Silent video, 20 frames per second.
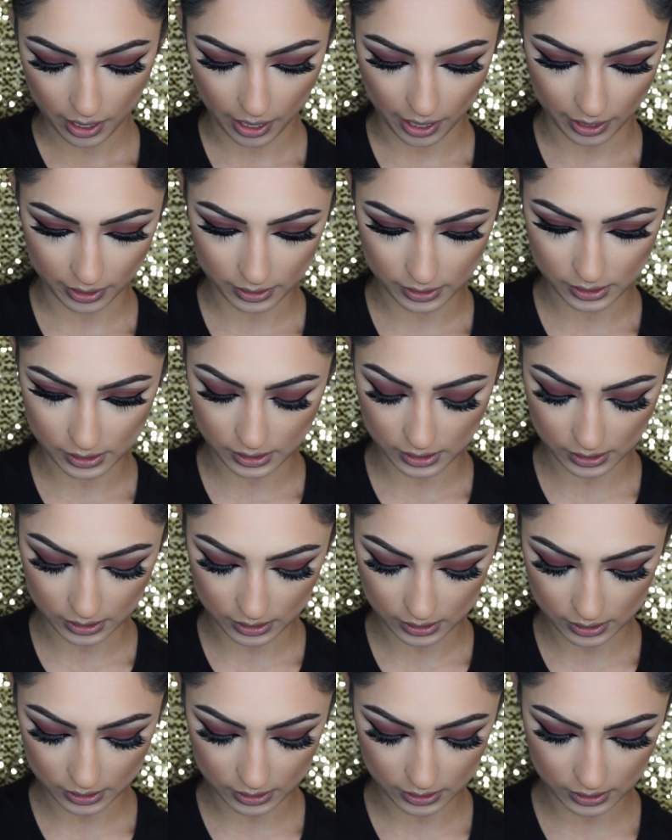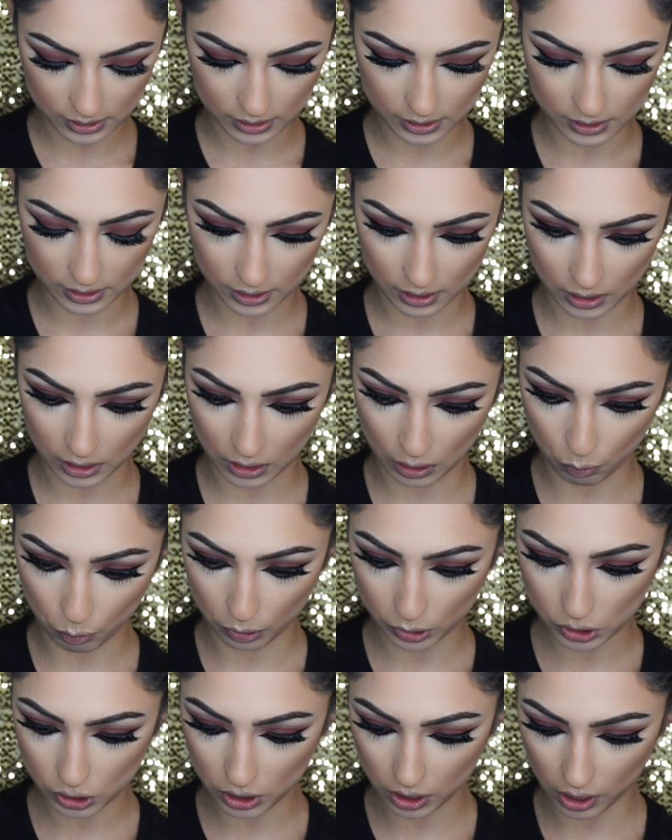and see which